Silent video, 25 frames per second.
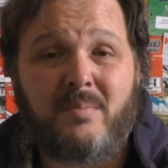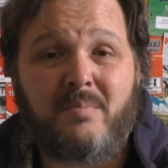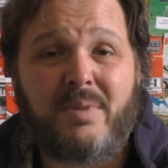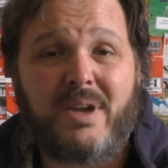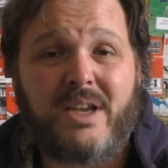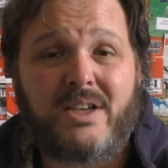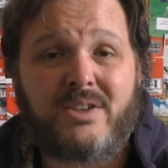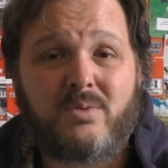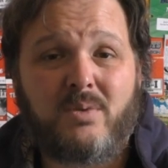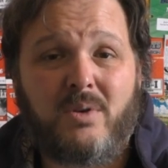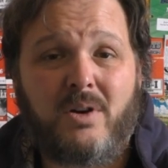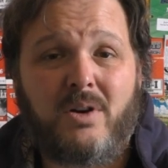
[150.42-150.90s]

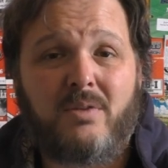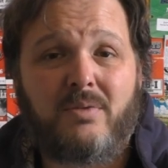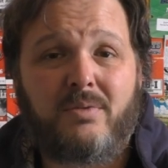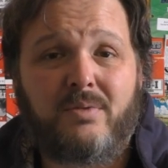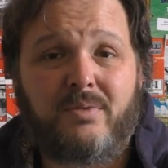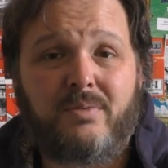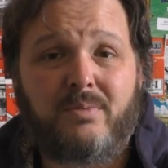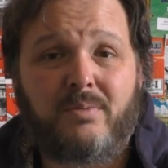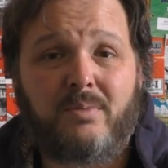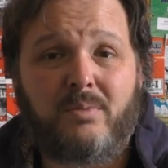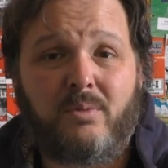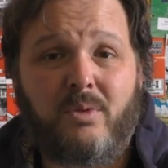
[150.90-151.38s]
Big
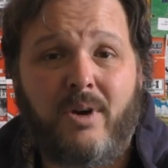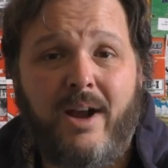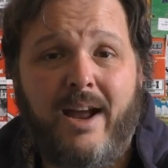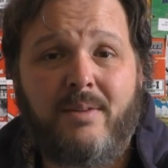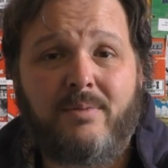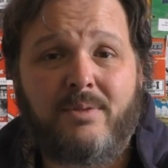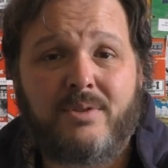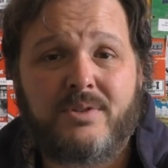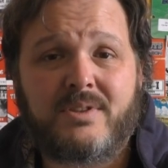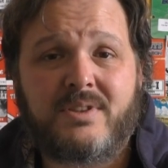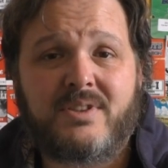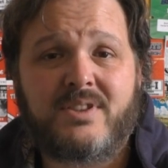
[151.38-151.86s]
12
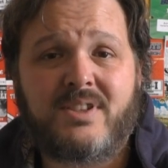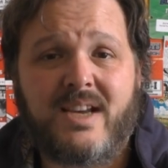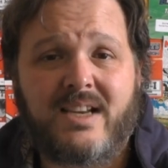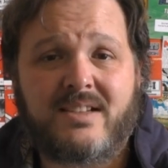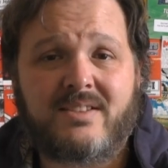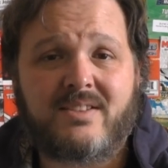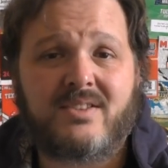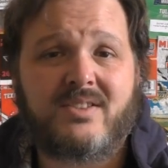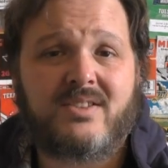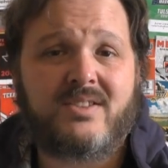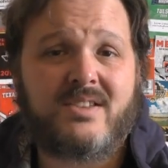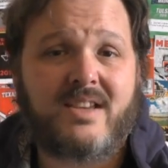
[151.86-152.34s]
rivals of
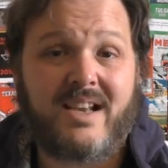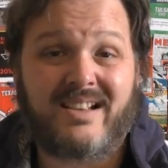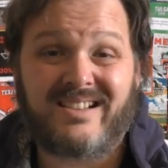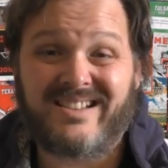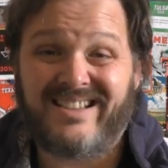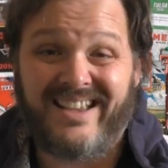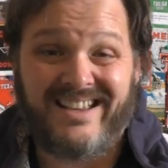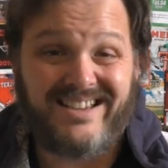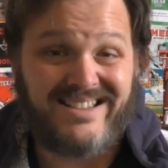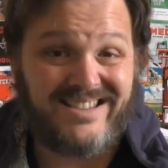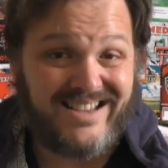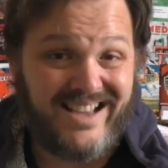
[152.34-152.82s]
Texas Tech,
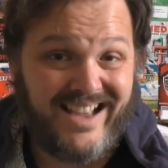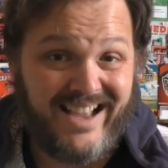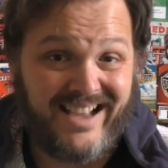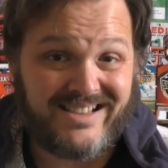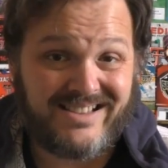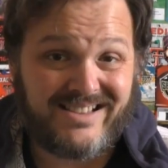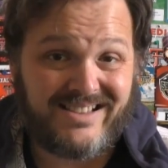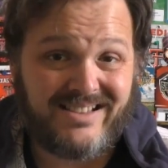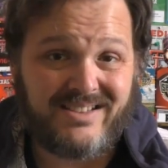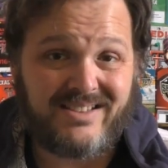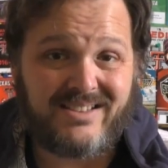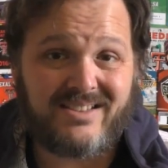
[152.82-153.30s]
like
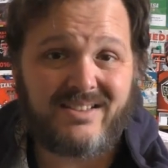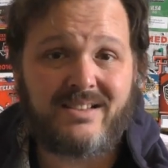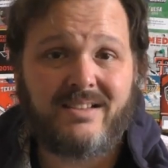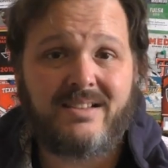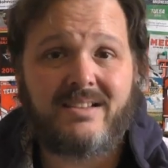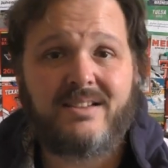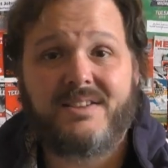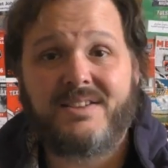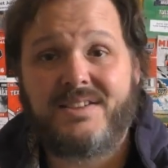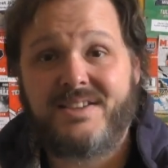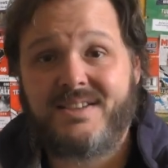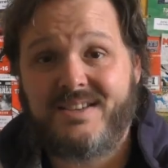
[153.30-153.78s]
Texas,
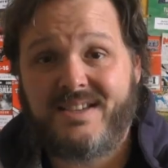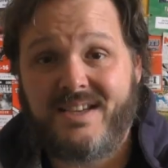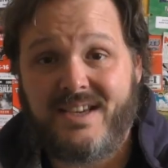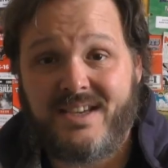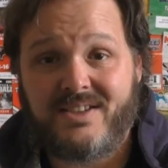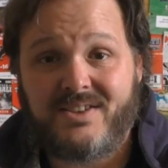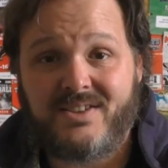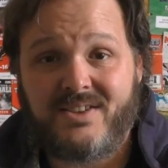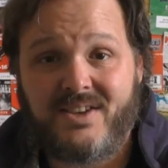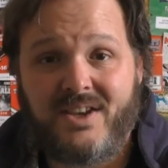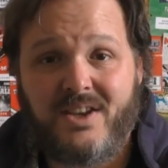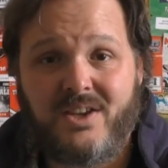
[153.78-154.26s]

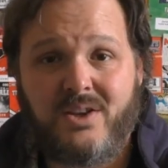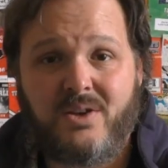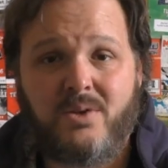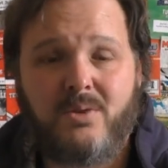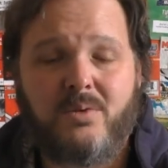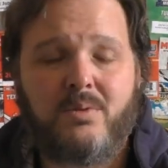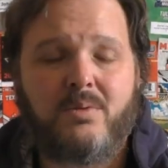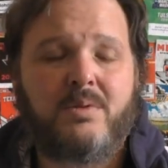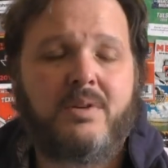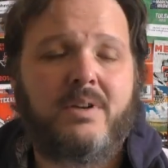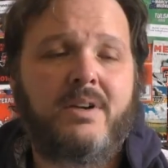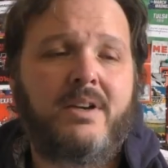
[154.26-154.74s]

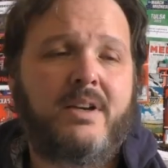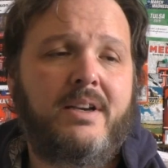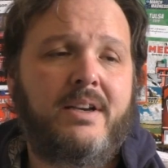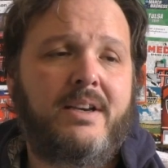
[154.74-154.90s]
TCU,